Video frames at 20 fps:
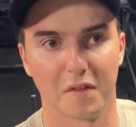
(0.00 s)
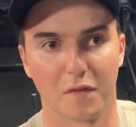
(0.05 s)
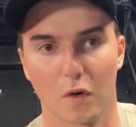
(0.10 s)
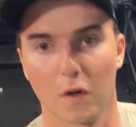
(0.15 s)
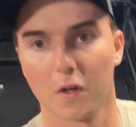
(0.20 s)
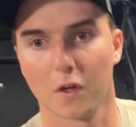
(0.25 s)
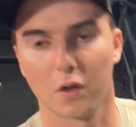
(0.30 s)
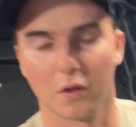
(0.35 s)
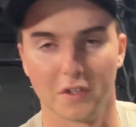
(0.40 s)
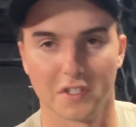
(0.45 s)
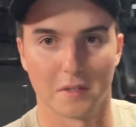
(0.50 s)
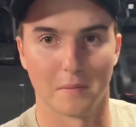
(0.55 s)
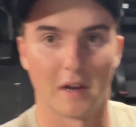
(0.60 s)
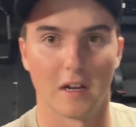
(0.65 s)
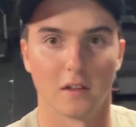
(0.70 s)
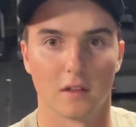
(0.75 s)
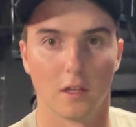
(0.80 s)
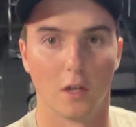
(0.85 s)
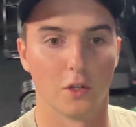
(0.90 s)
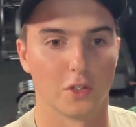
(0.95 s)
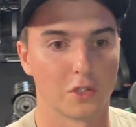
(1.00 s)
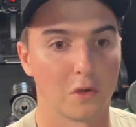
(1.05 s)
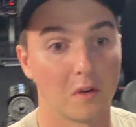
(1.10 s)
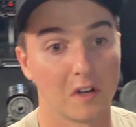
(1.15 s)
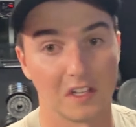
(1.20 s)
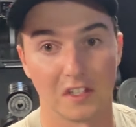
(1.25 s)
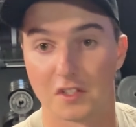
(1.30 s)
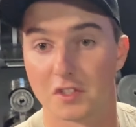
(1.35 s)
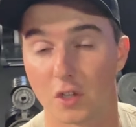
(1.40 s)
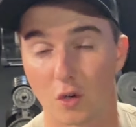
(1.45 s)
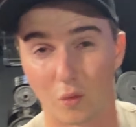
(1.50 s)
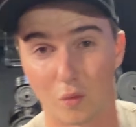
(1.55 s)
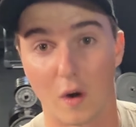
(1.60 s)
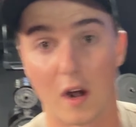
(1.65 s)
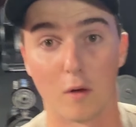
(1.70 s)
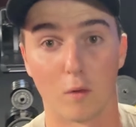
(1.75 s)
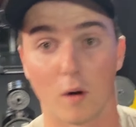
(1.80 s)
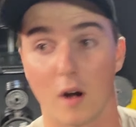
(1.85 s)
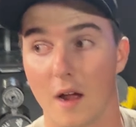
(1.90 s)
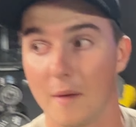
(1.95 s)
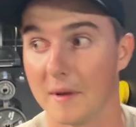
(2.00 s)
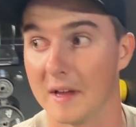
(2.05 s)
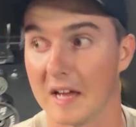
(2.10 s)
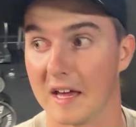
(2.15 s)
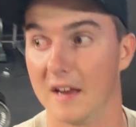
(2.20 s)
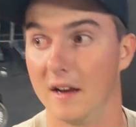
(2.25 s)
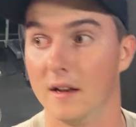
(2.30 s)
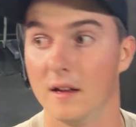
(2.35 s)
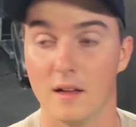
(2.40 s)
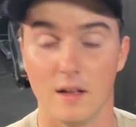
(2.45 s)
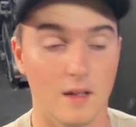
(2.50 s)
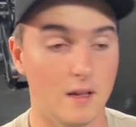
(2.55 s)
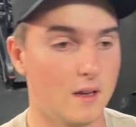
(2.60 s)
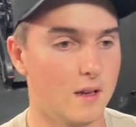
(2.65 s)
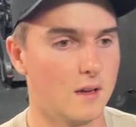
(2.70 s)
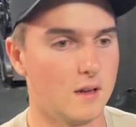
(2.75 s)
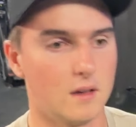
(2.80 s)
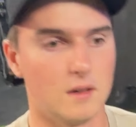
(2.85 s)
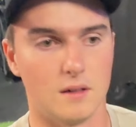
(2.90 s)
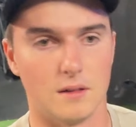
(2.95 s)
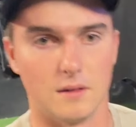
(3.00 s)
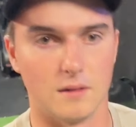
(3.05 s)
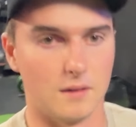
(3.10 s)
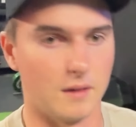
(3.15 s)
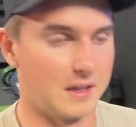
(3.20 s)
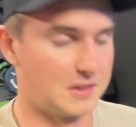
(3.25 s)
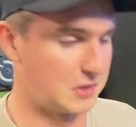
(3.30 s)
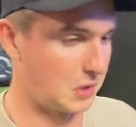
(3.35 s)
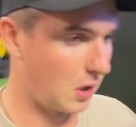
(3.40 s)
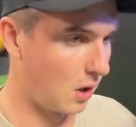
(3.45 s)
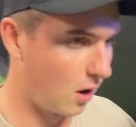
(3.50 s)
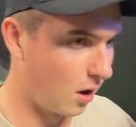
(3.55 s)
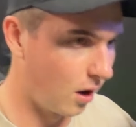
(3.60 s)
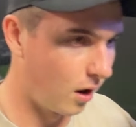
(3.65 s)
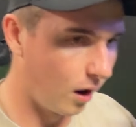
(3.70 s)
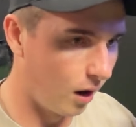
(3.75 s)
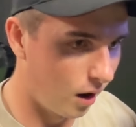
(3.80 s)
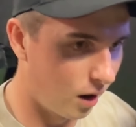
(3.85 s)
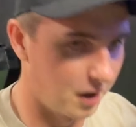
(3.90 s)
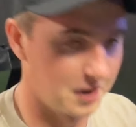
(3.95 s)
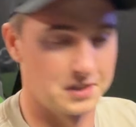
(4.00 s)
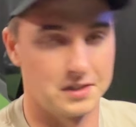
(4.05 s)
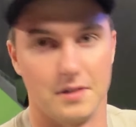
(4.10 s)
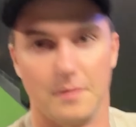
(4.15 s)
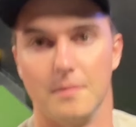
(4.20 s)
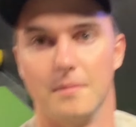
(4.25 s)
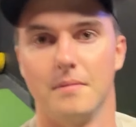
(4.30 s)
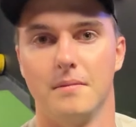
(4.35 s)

vertical is about low 20s, so right where I'm at. That's awesome.